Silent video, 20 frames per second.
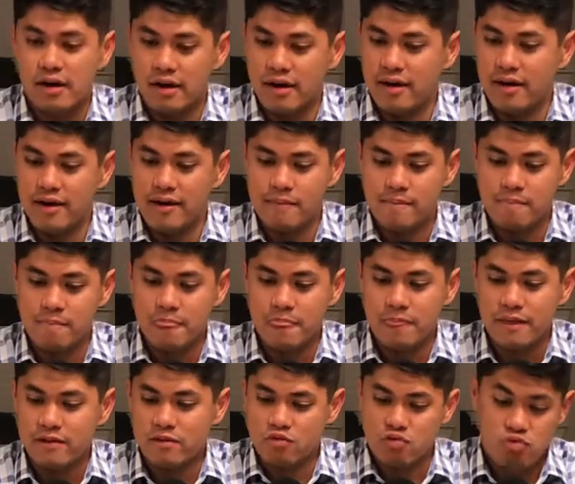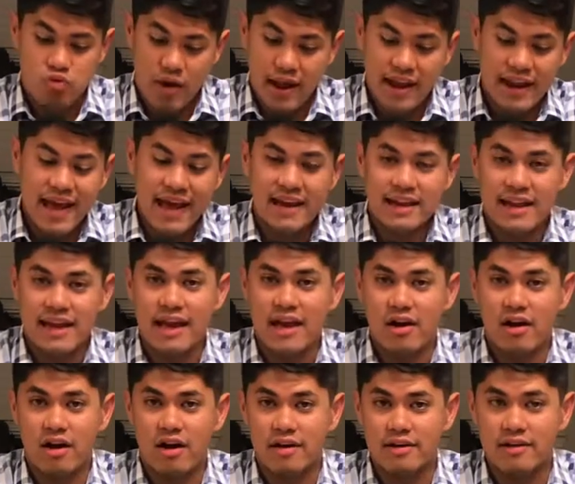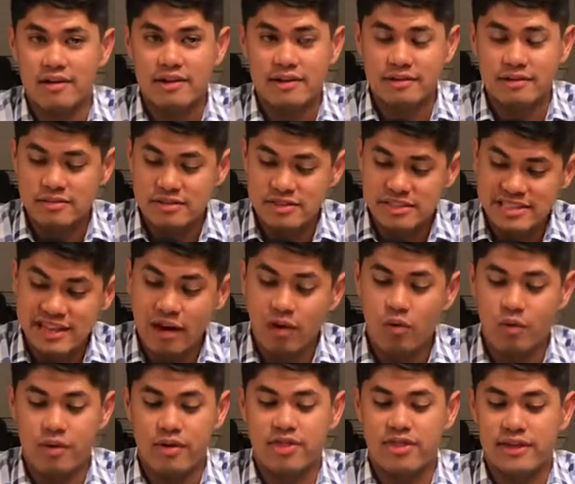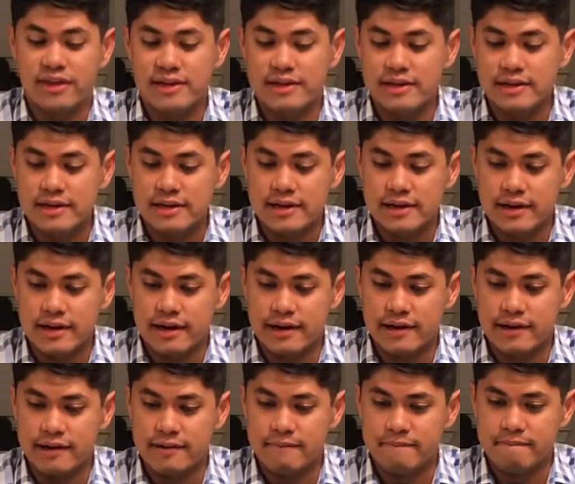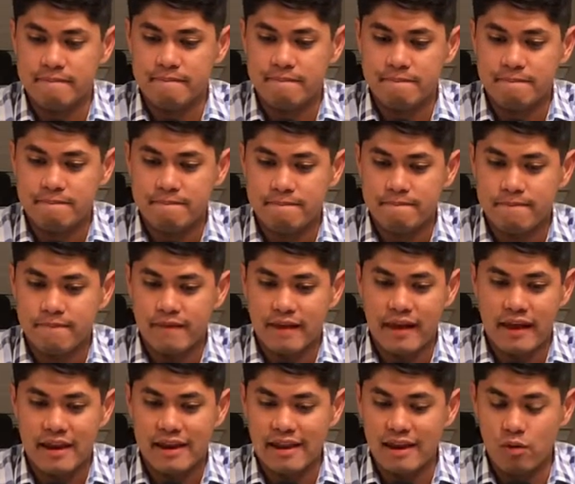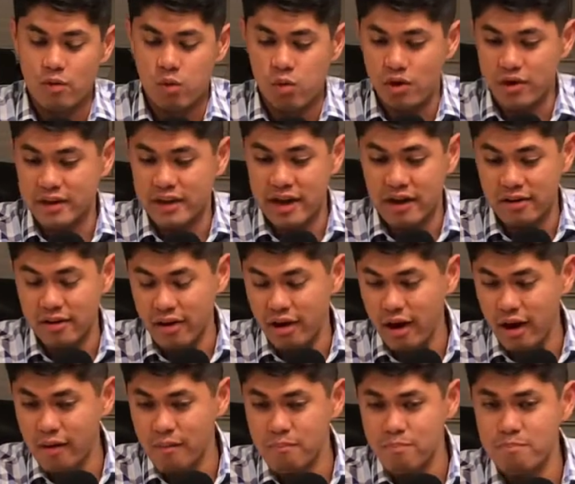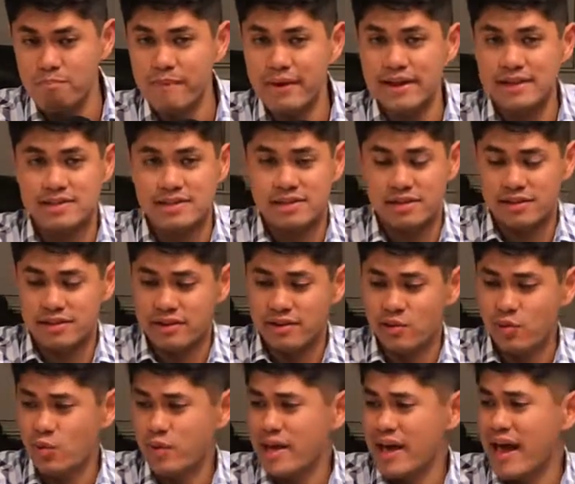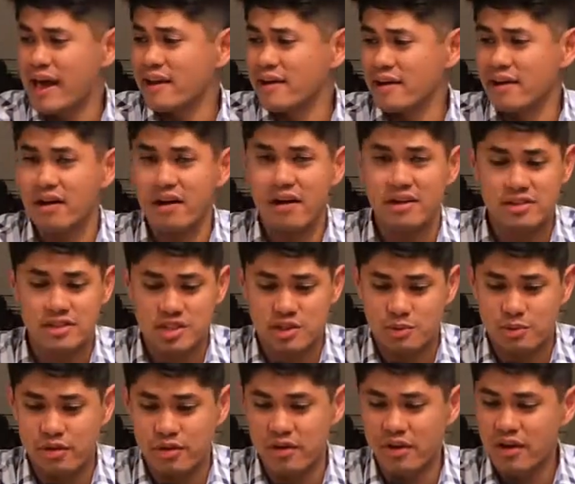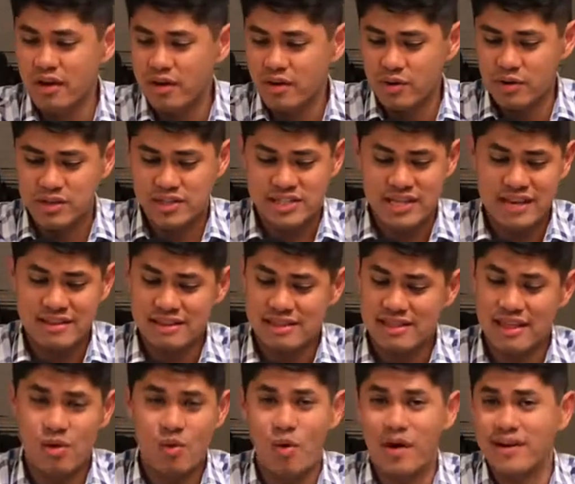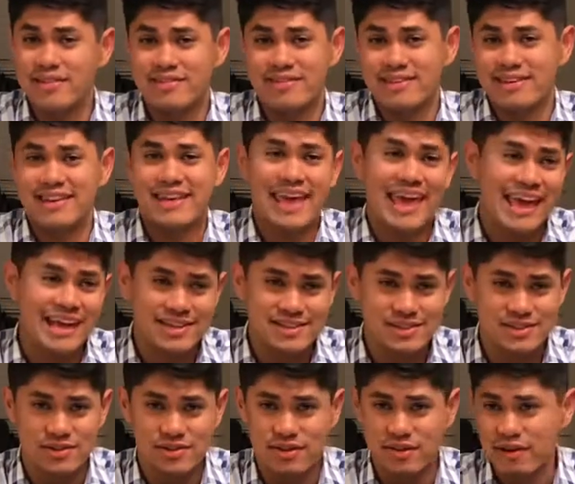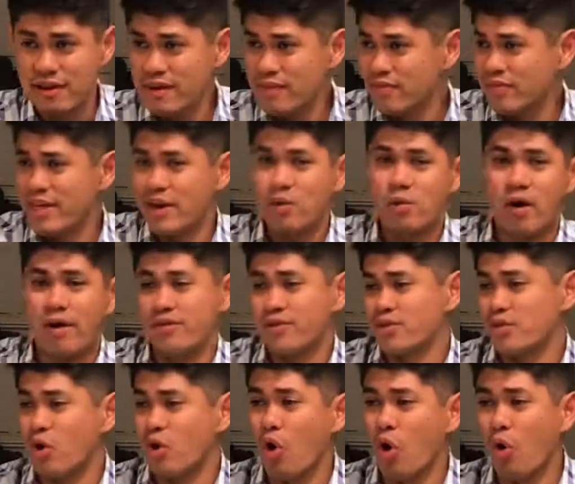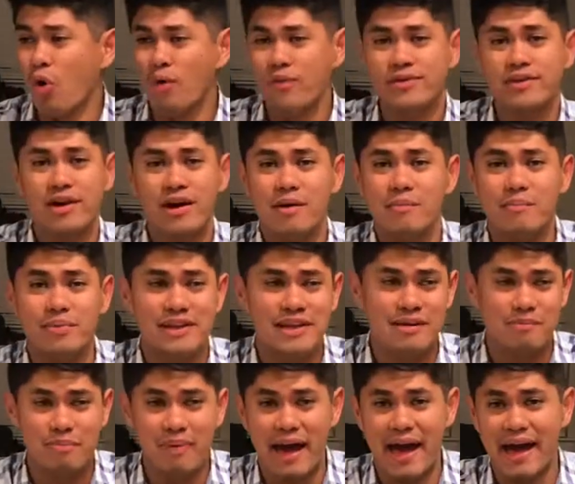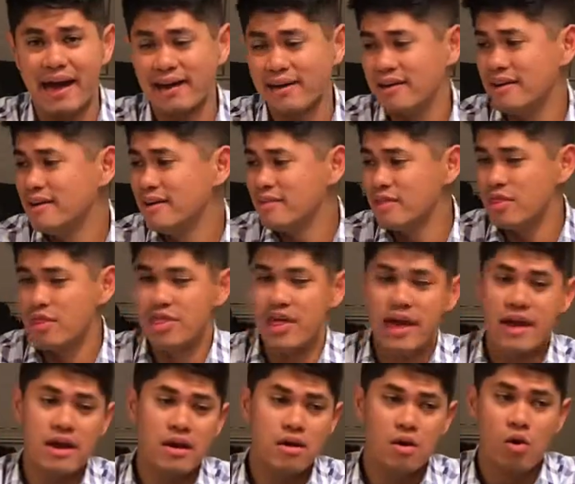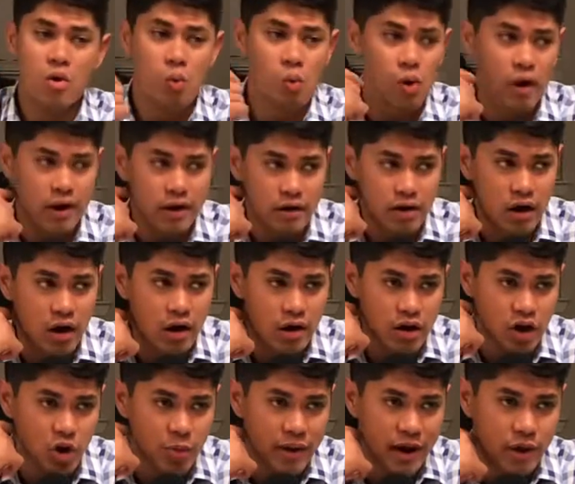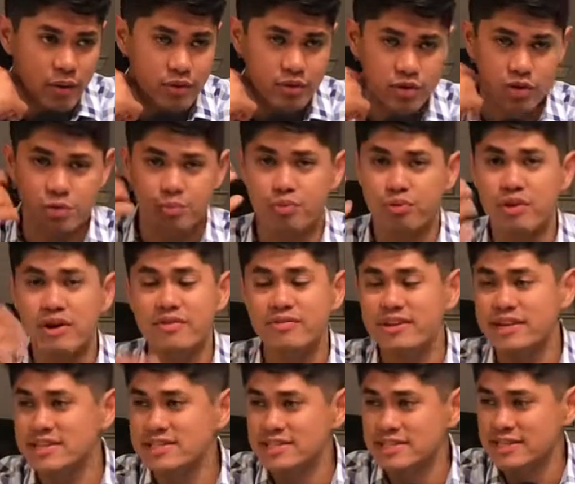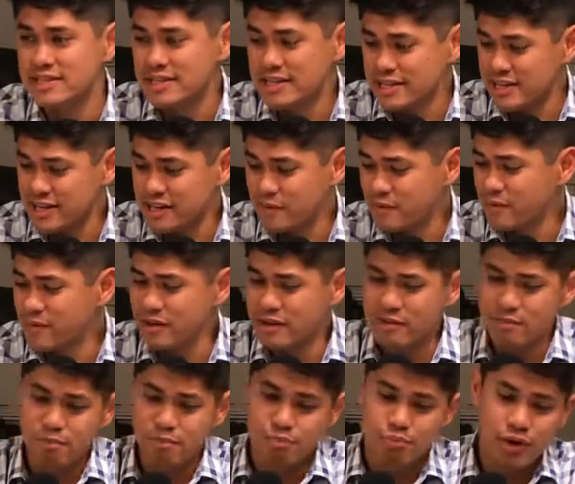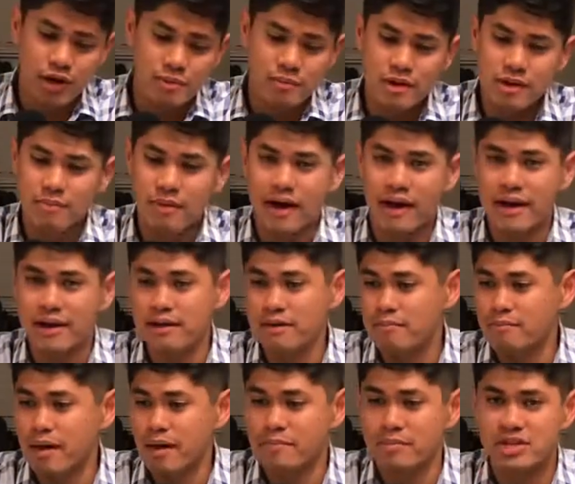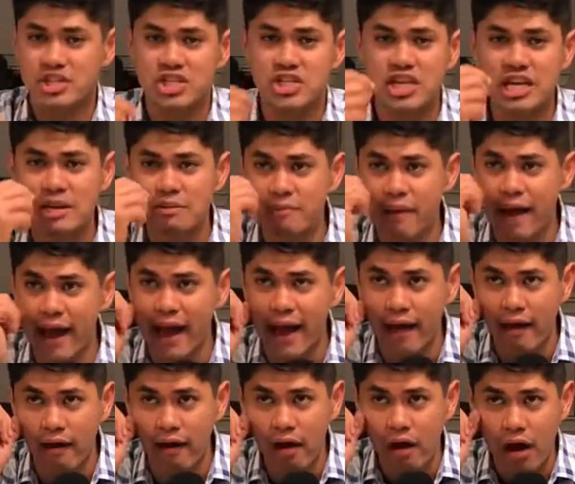Um, ran at it head on, dealt with it, um, and it worked out amazingly. We had a customer who's saying that they wanted to cancel, they want their old company back, they want to uh, go back with their previous company, bring me my my machine back.